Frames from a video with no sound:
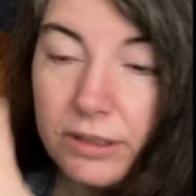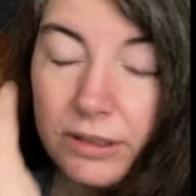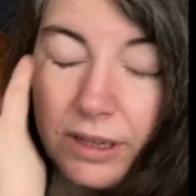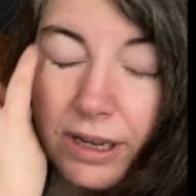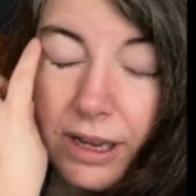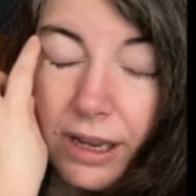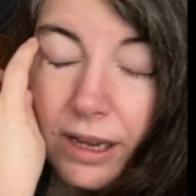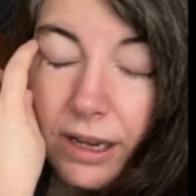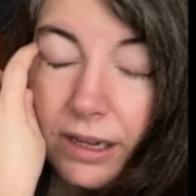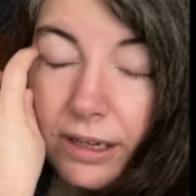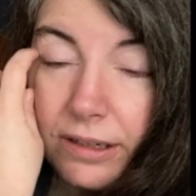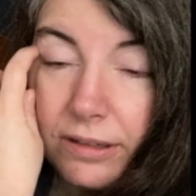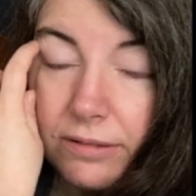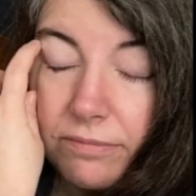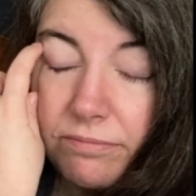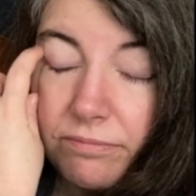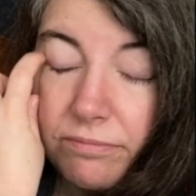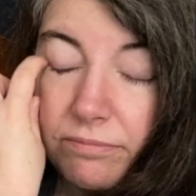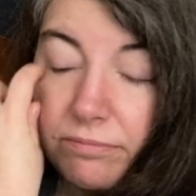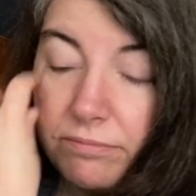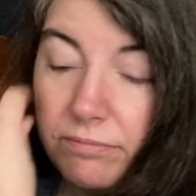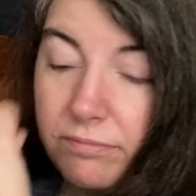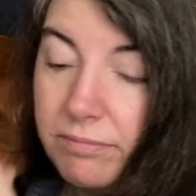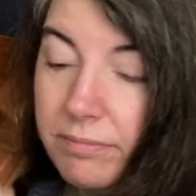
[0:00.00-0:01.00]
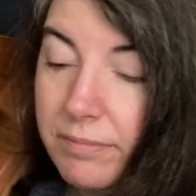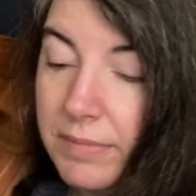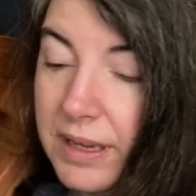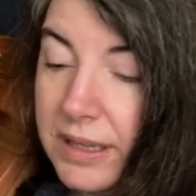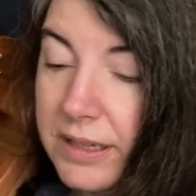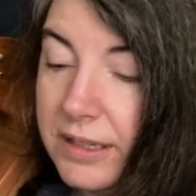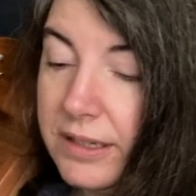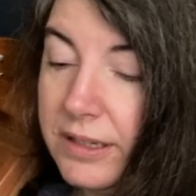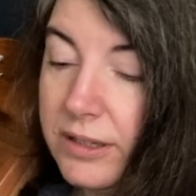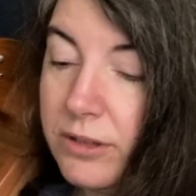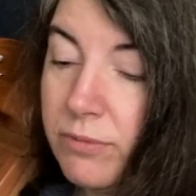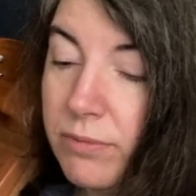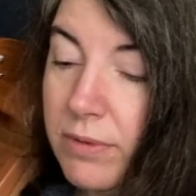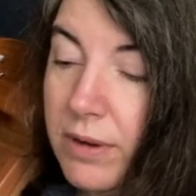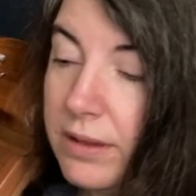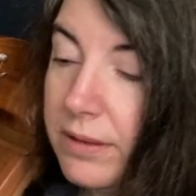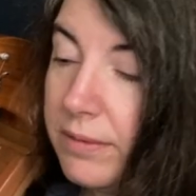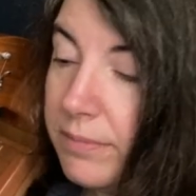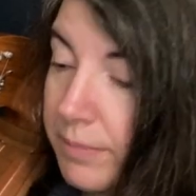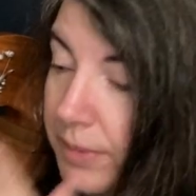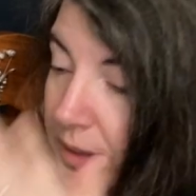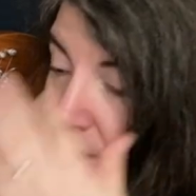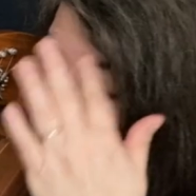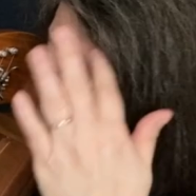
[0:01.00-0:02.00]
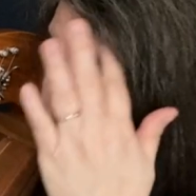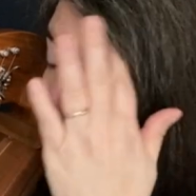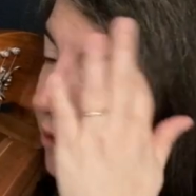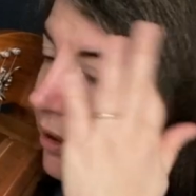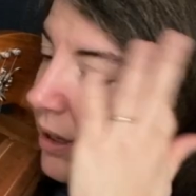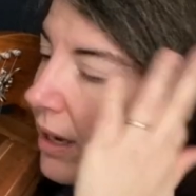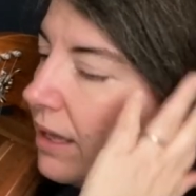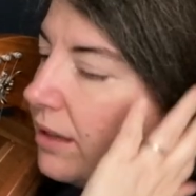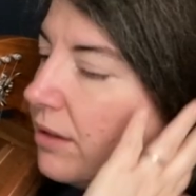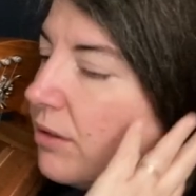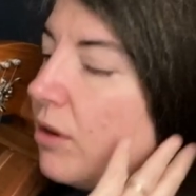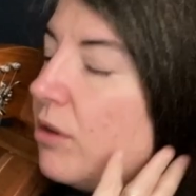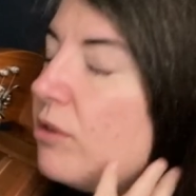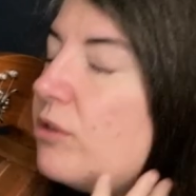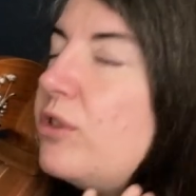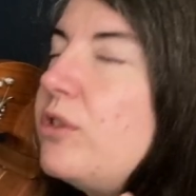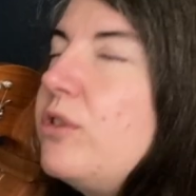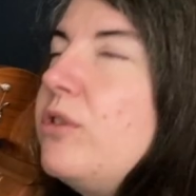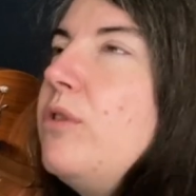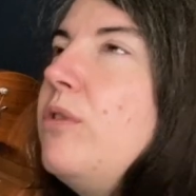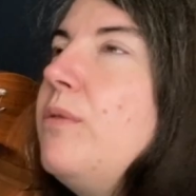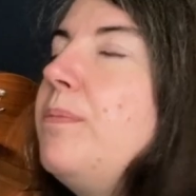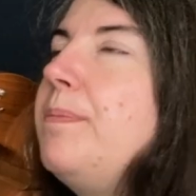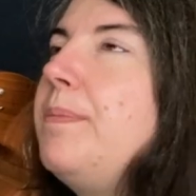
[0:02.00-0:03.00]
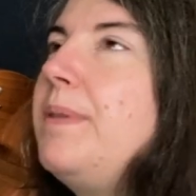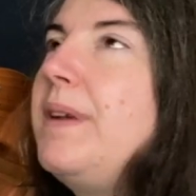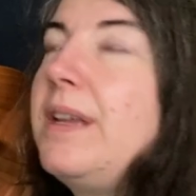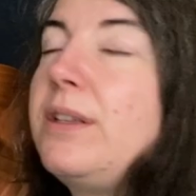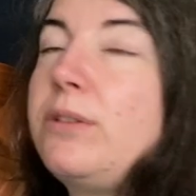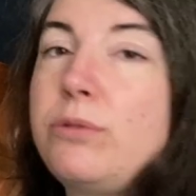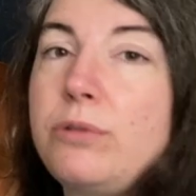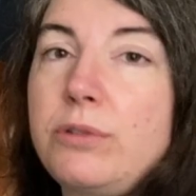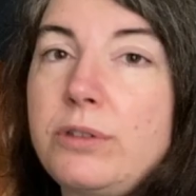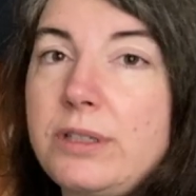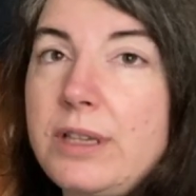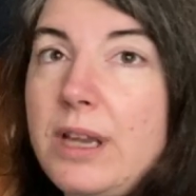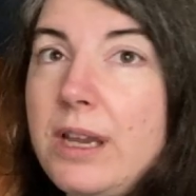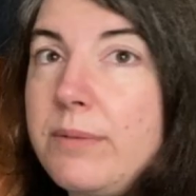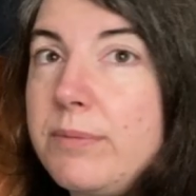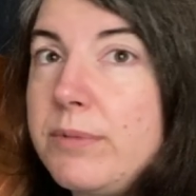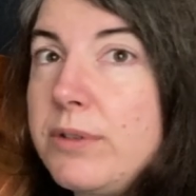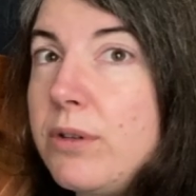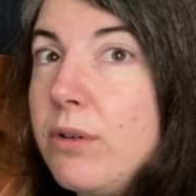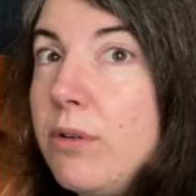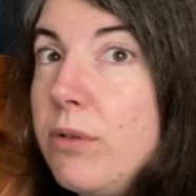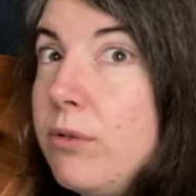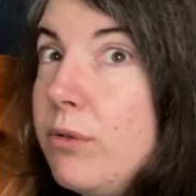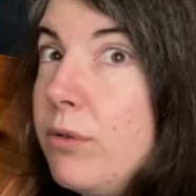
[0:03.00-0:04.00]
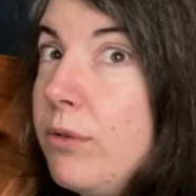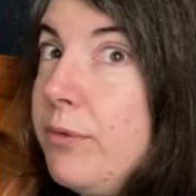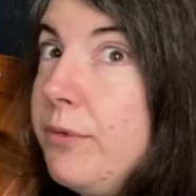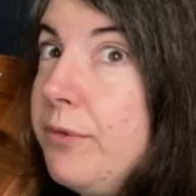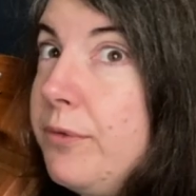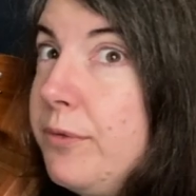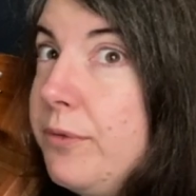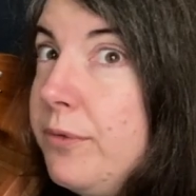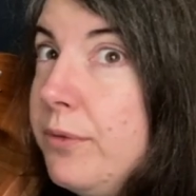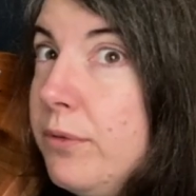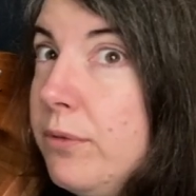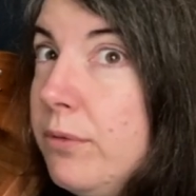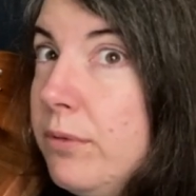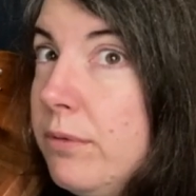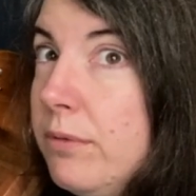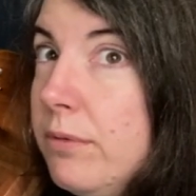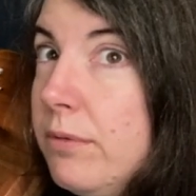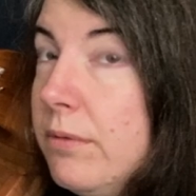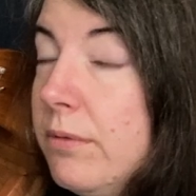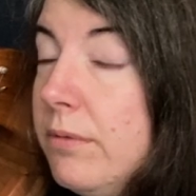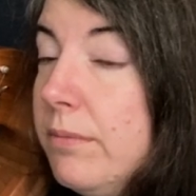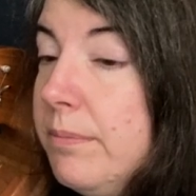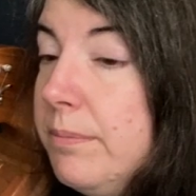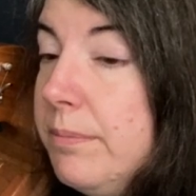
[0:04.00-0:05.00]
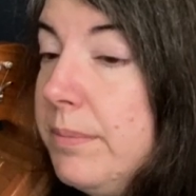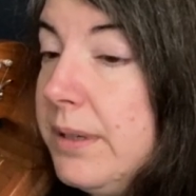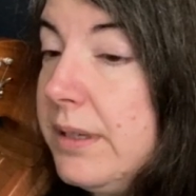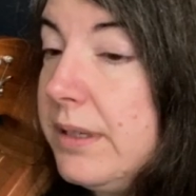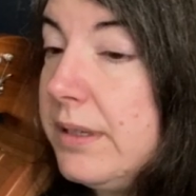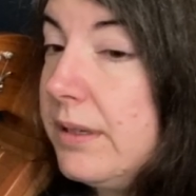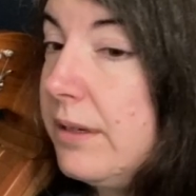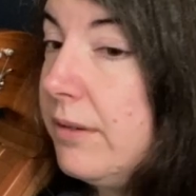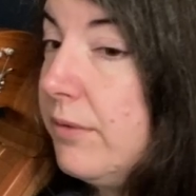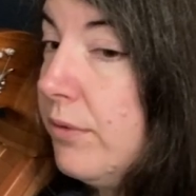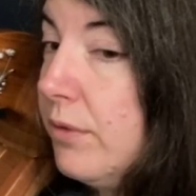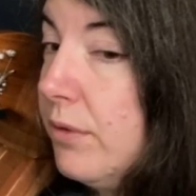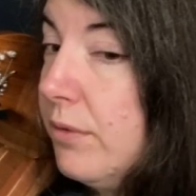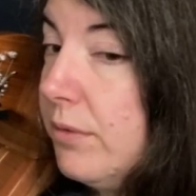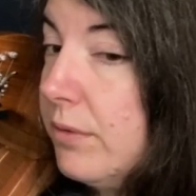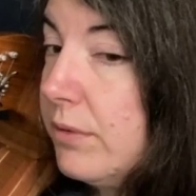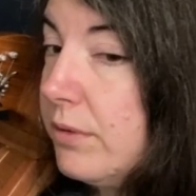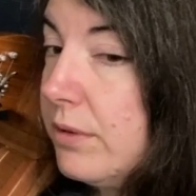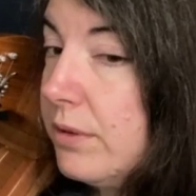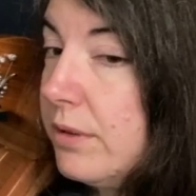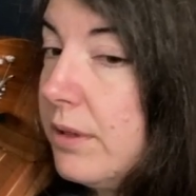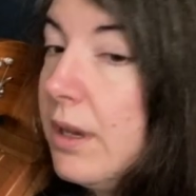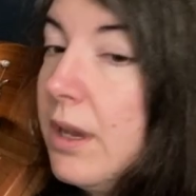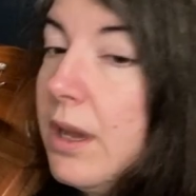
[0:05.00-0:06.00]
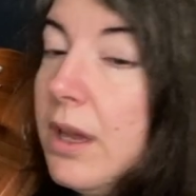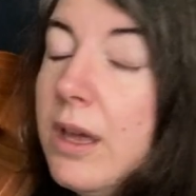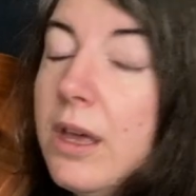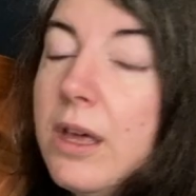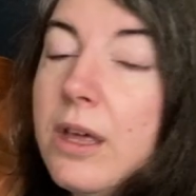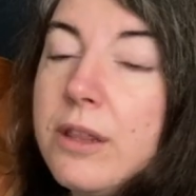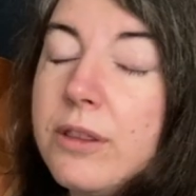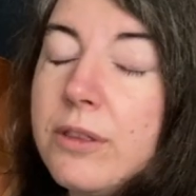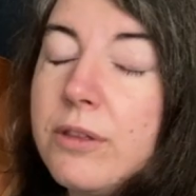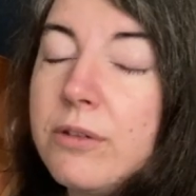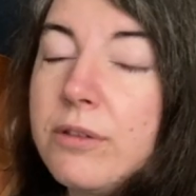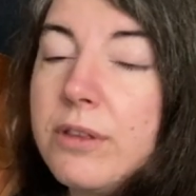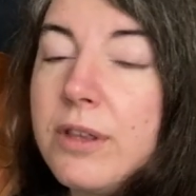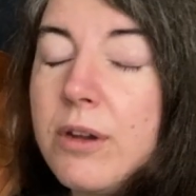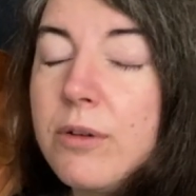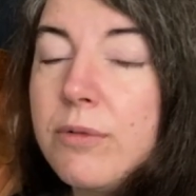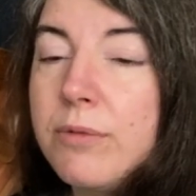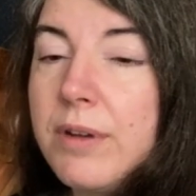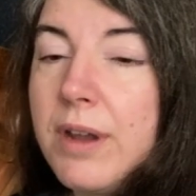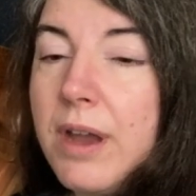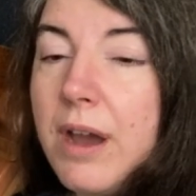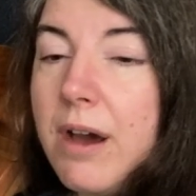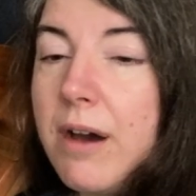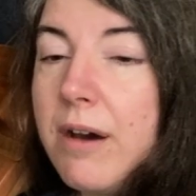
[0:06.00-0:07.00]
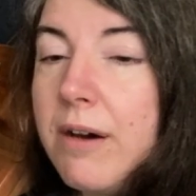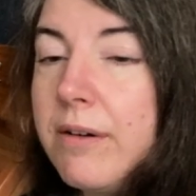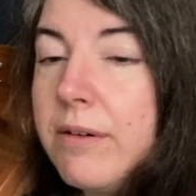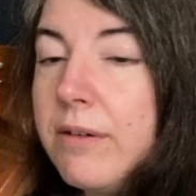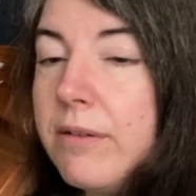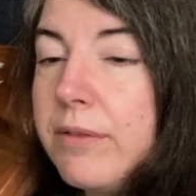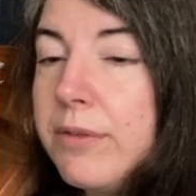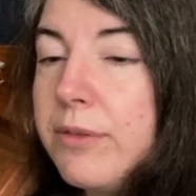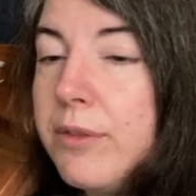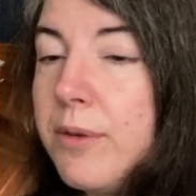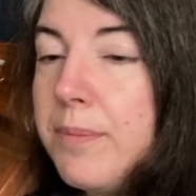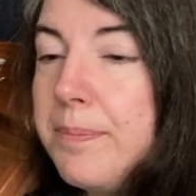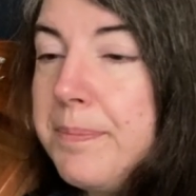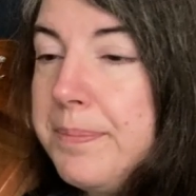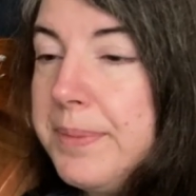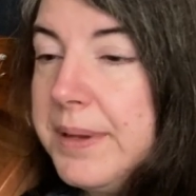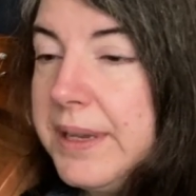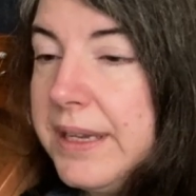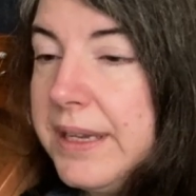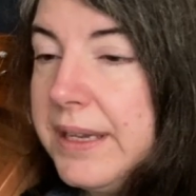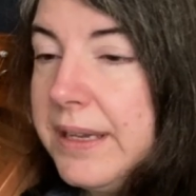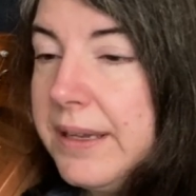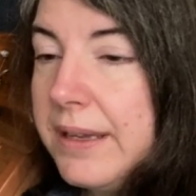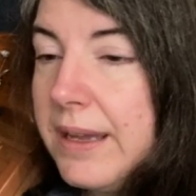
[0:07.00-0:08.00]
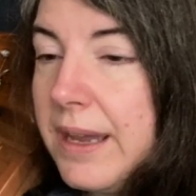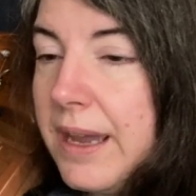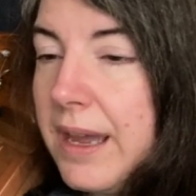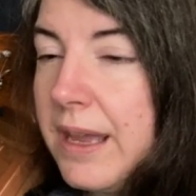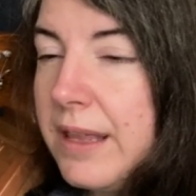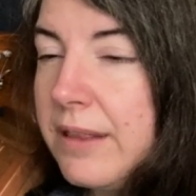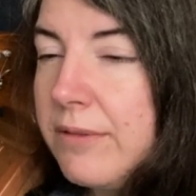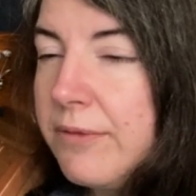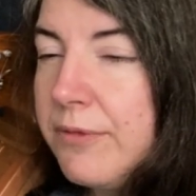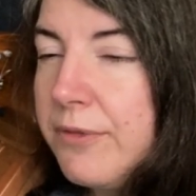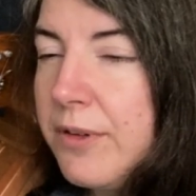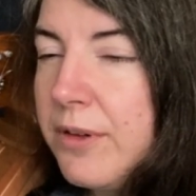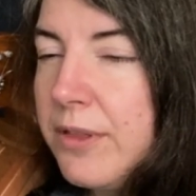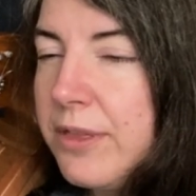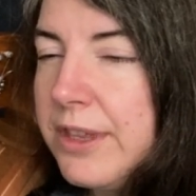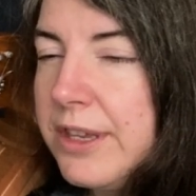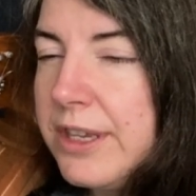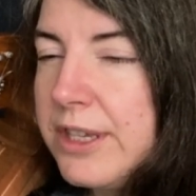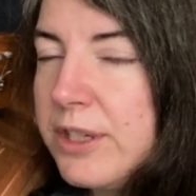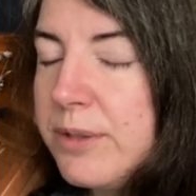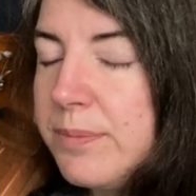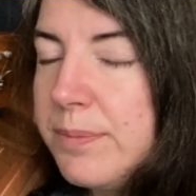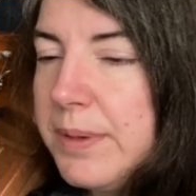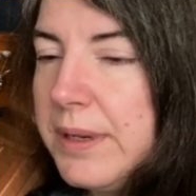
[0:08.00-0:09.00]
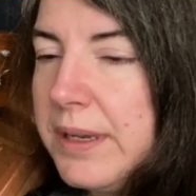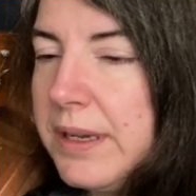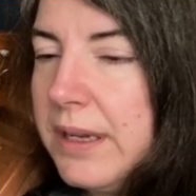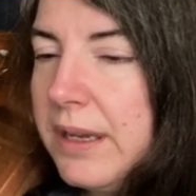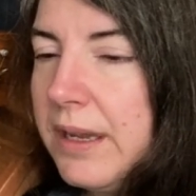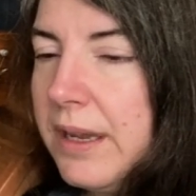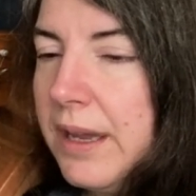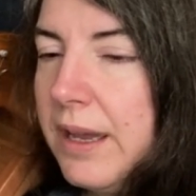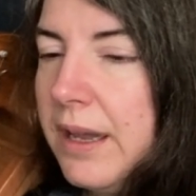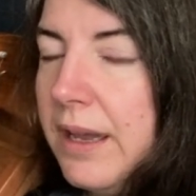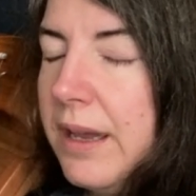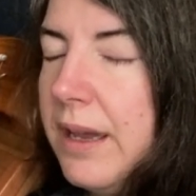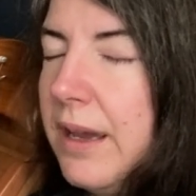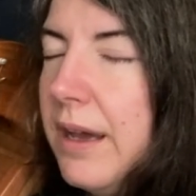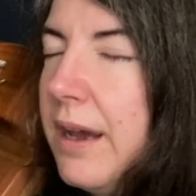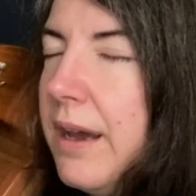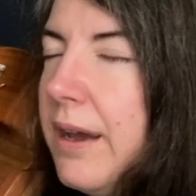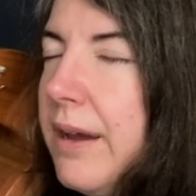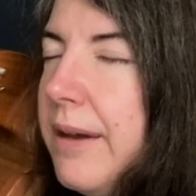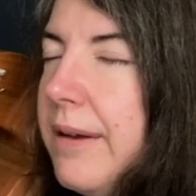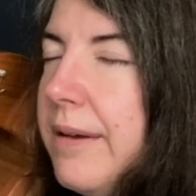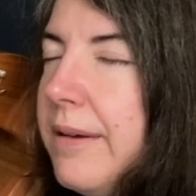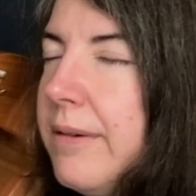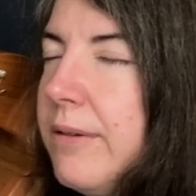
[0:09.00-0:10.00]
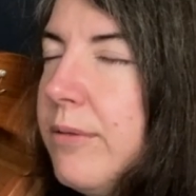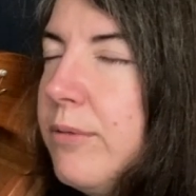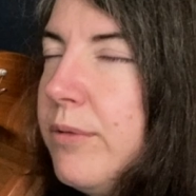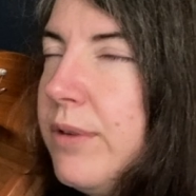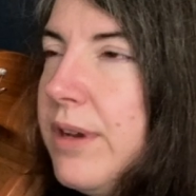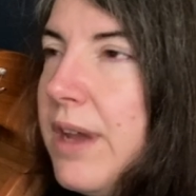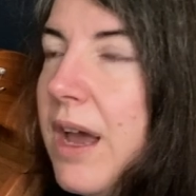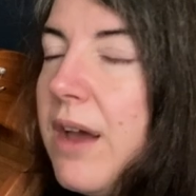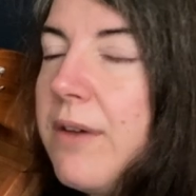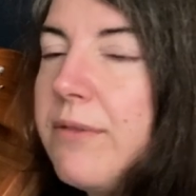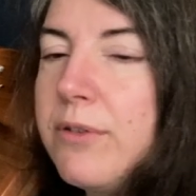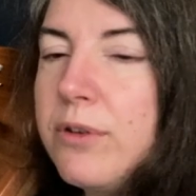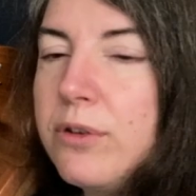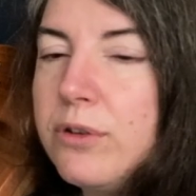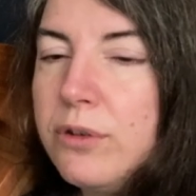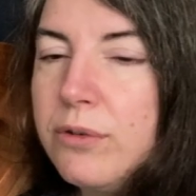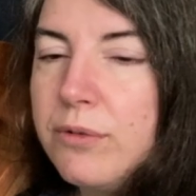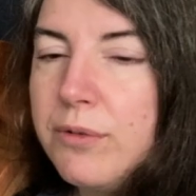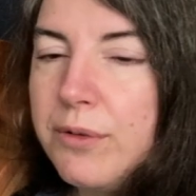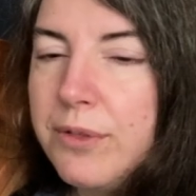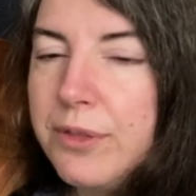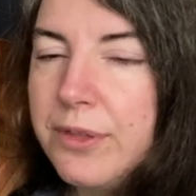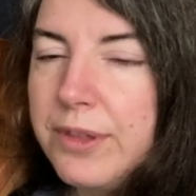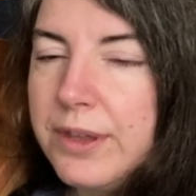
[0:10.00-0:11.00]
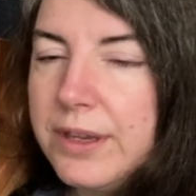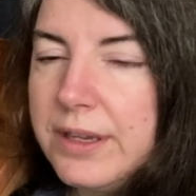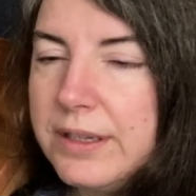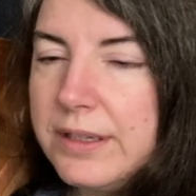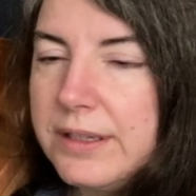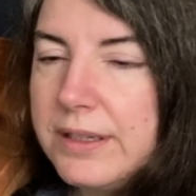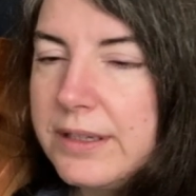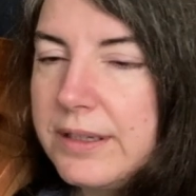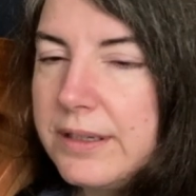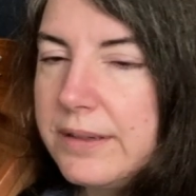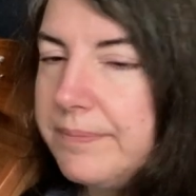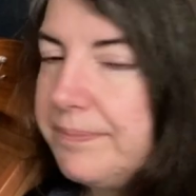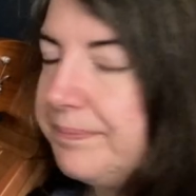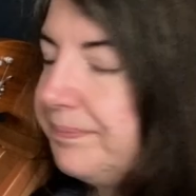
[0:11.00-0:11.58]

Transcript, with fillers: I made this one, but you can also play two times the full piece if you want. So now we are on the B, and for this B, uh, we have a new things.